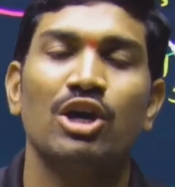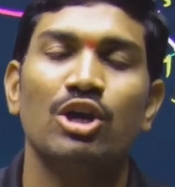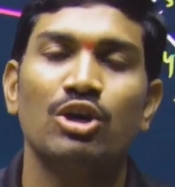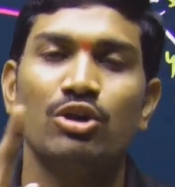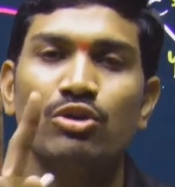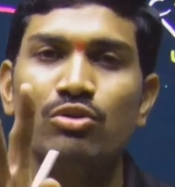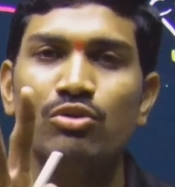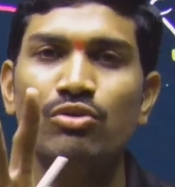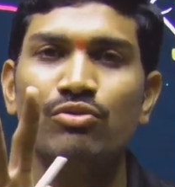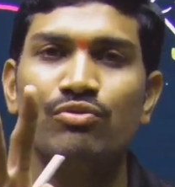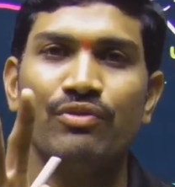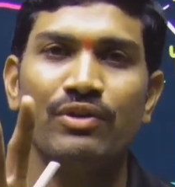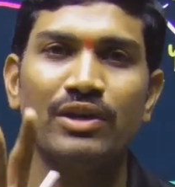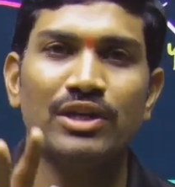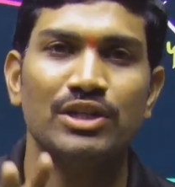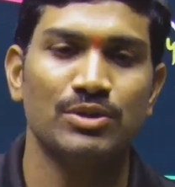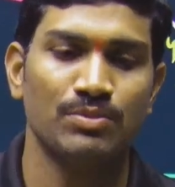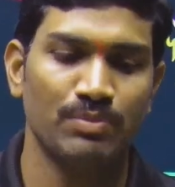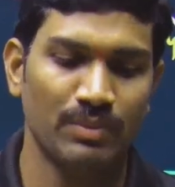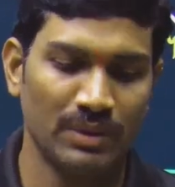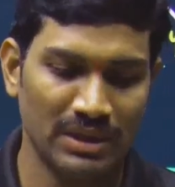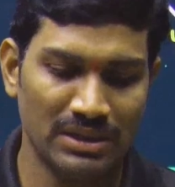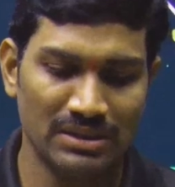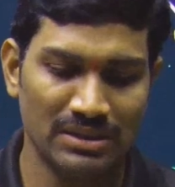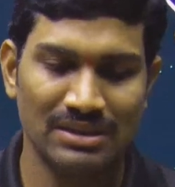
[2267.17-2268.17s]
Two
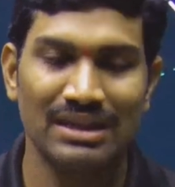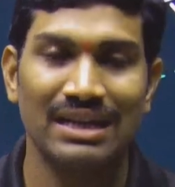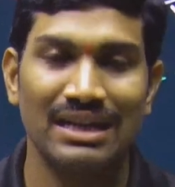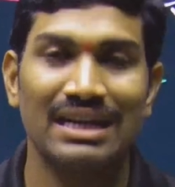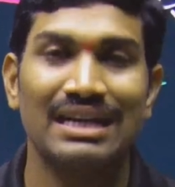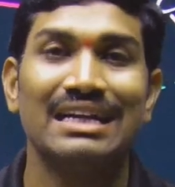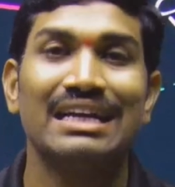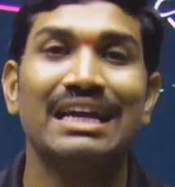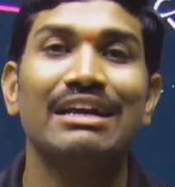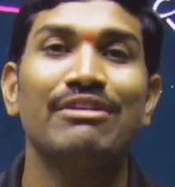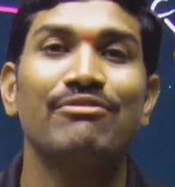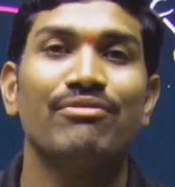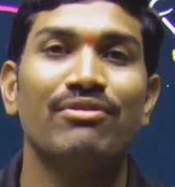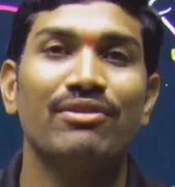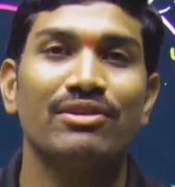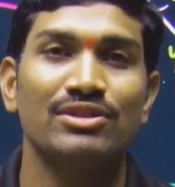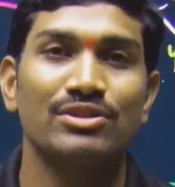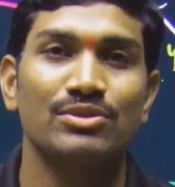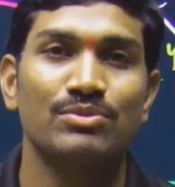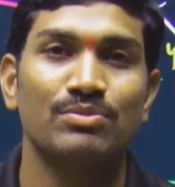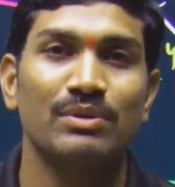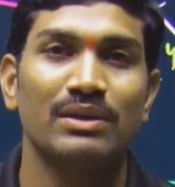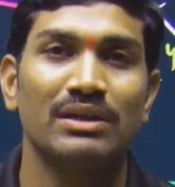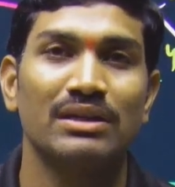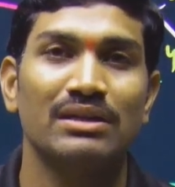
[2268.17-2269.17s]
phosphates,
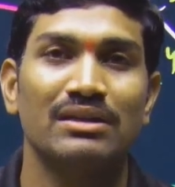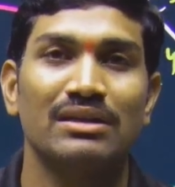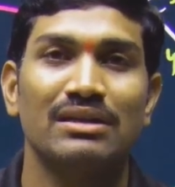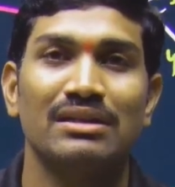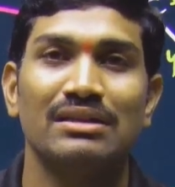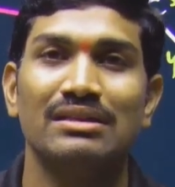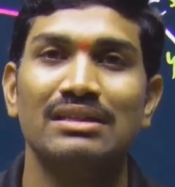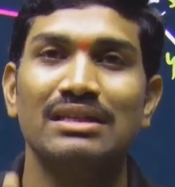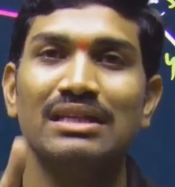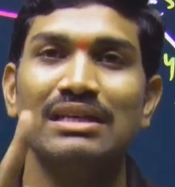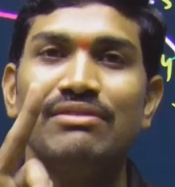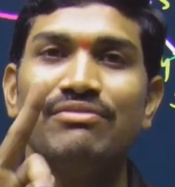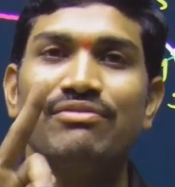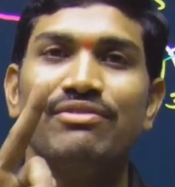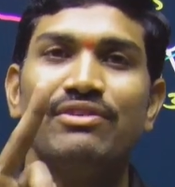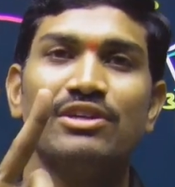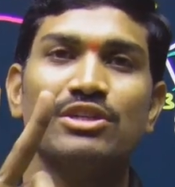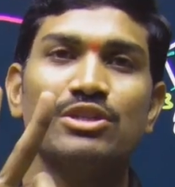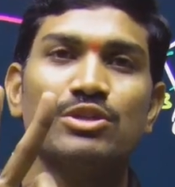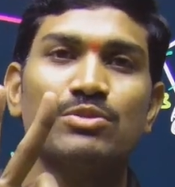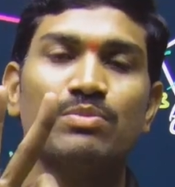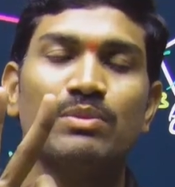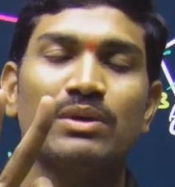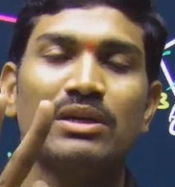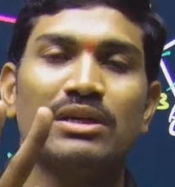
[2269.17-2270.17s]
diphosphate. Three
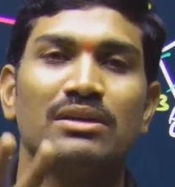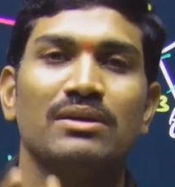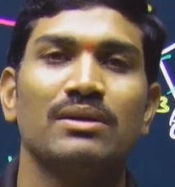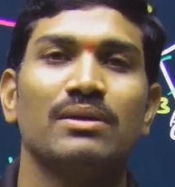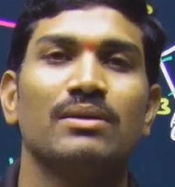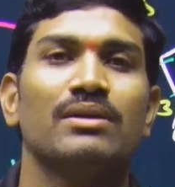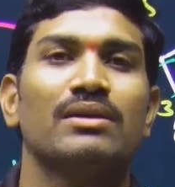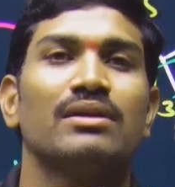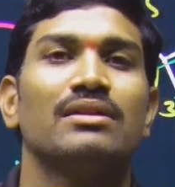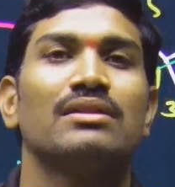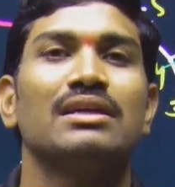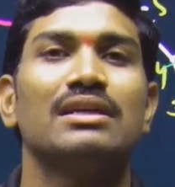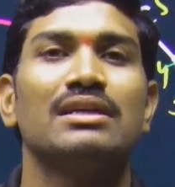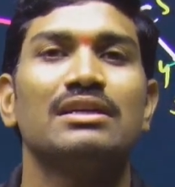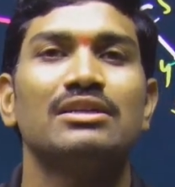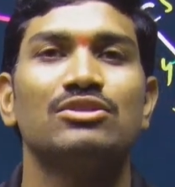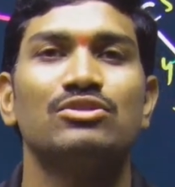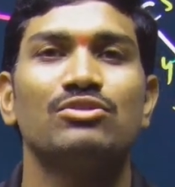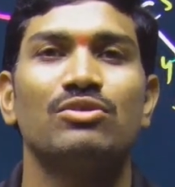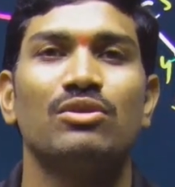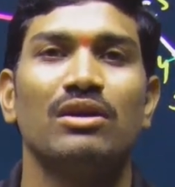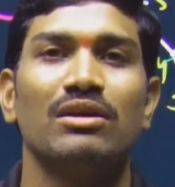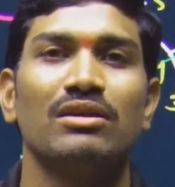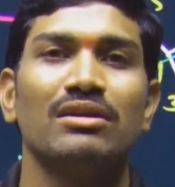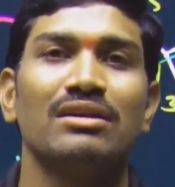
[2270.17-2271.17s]
phosphate, that is
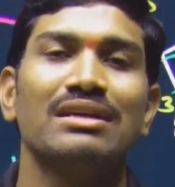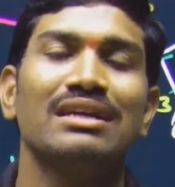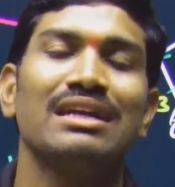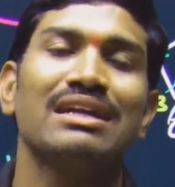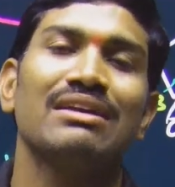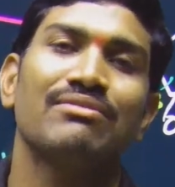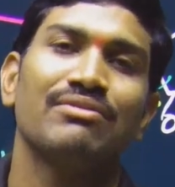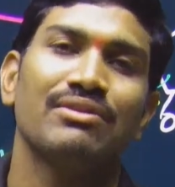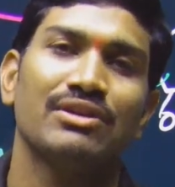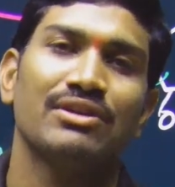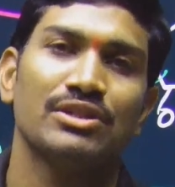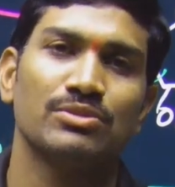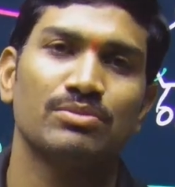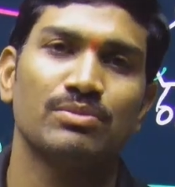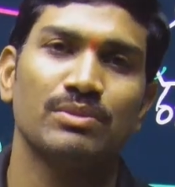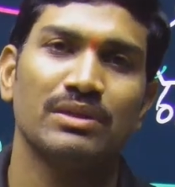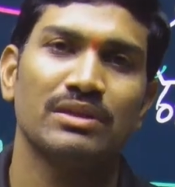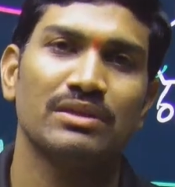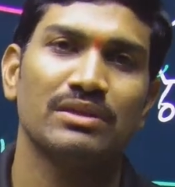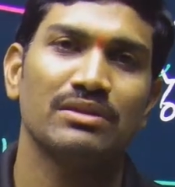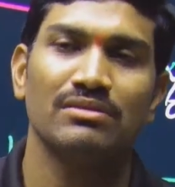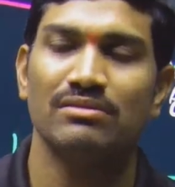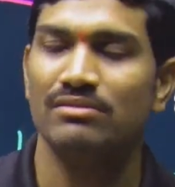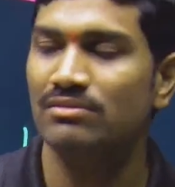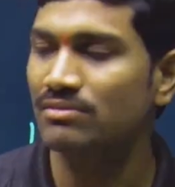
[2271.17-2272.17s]
called a
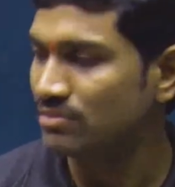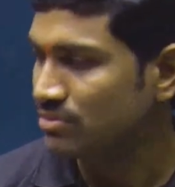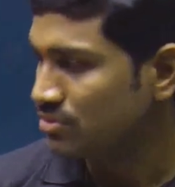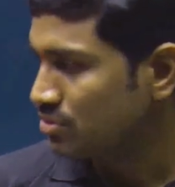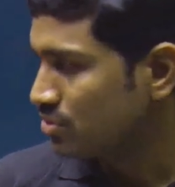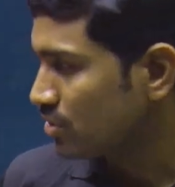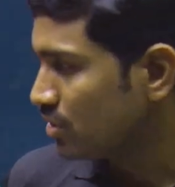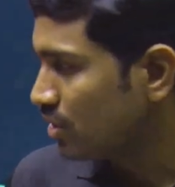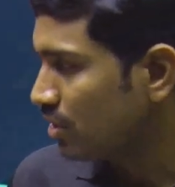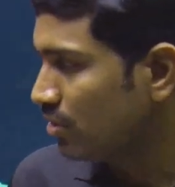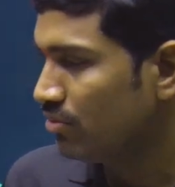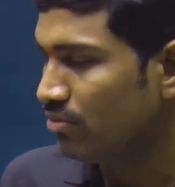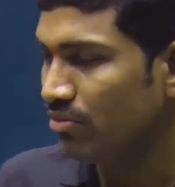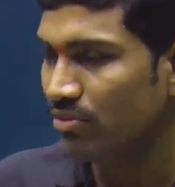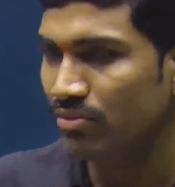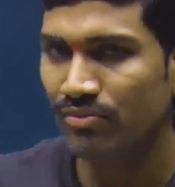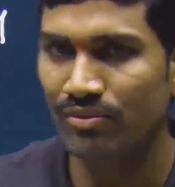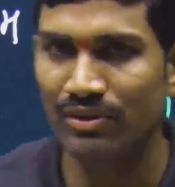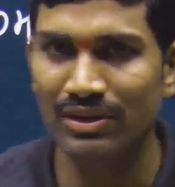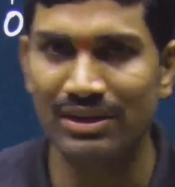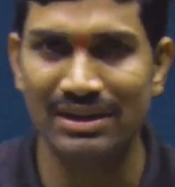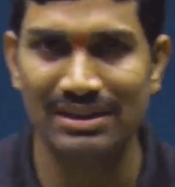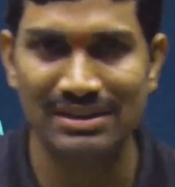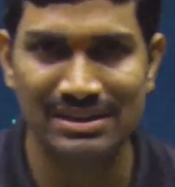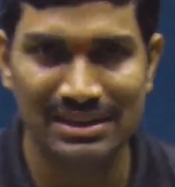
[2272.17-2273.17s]
triphosphate. So now
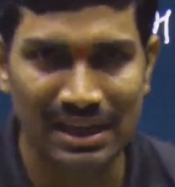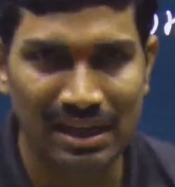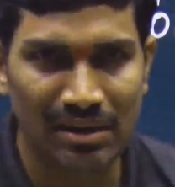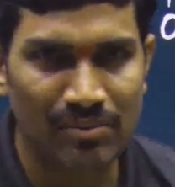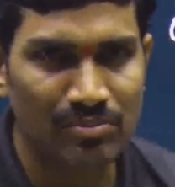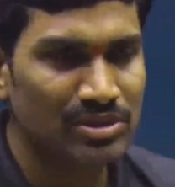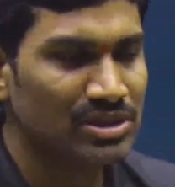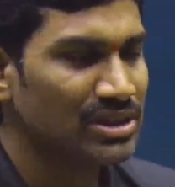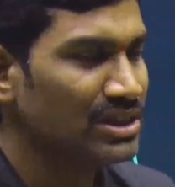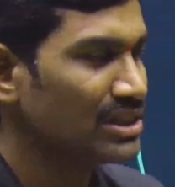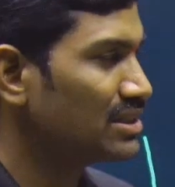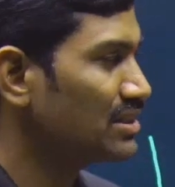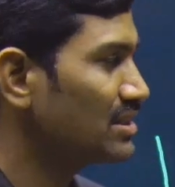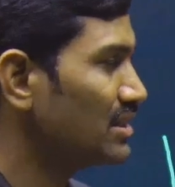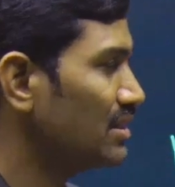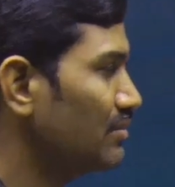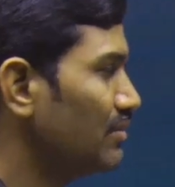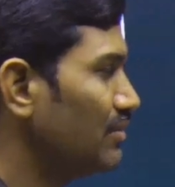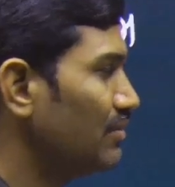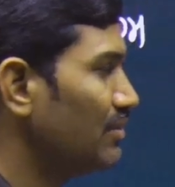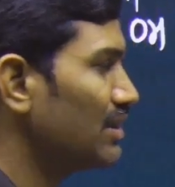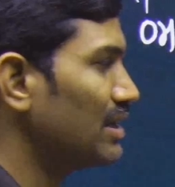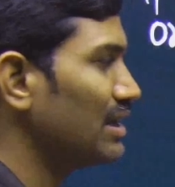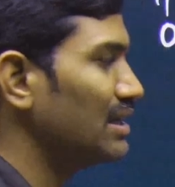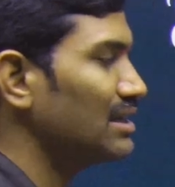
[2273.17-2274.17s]
for the same structure we
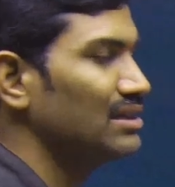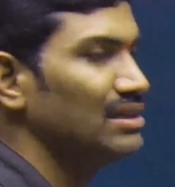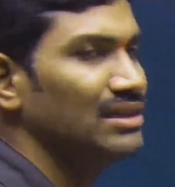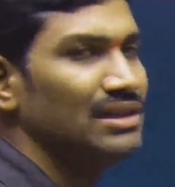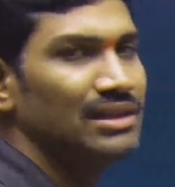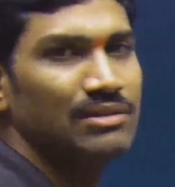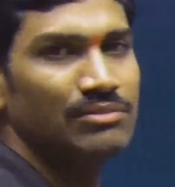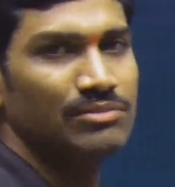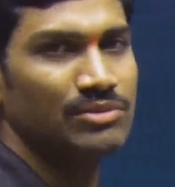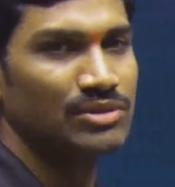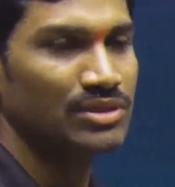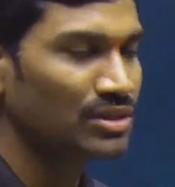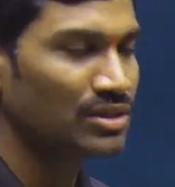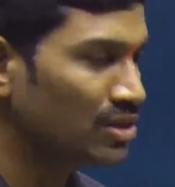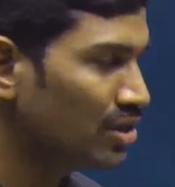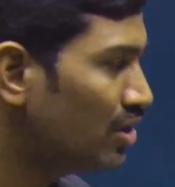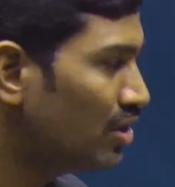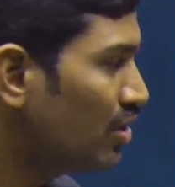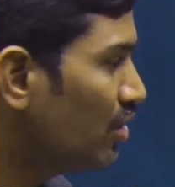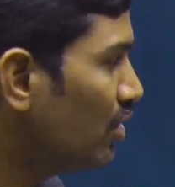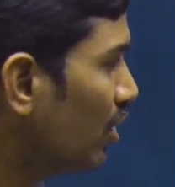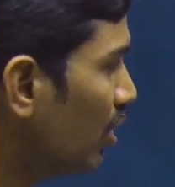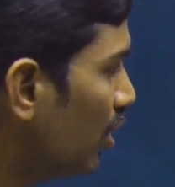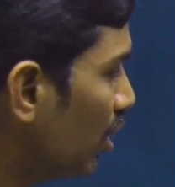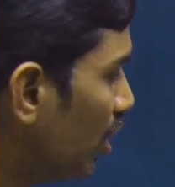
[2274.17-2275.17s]
will write the names.
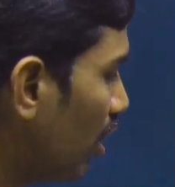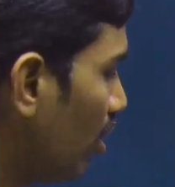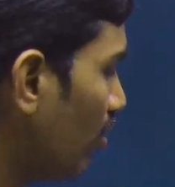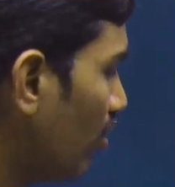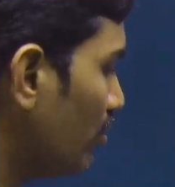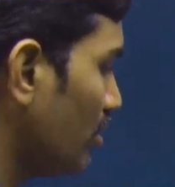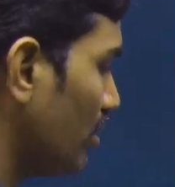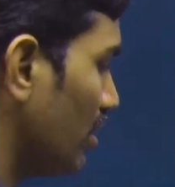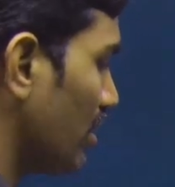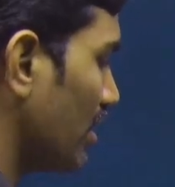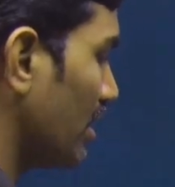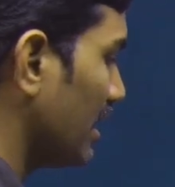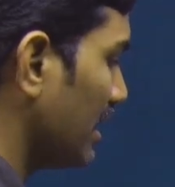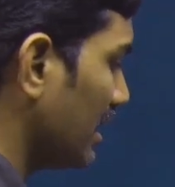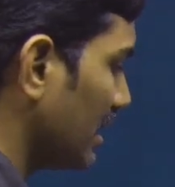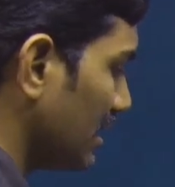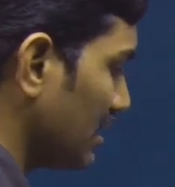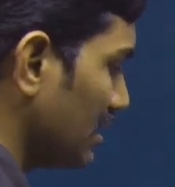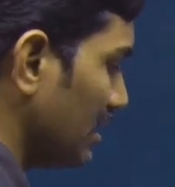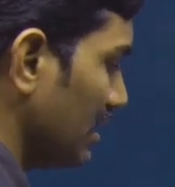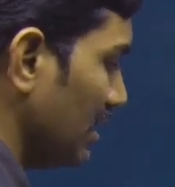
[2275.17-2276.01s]
How you are writing the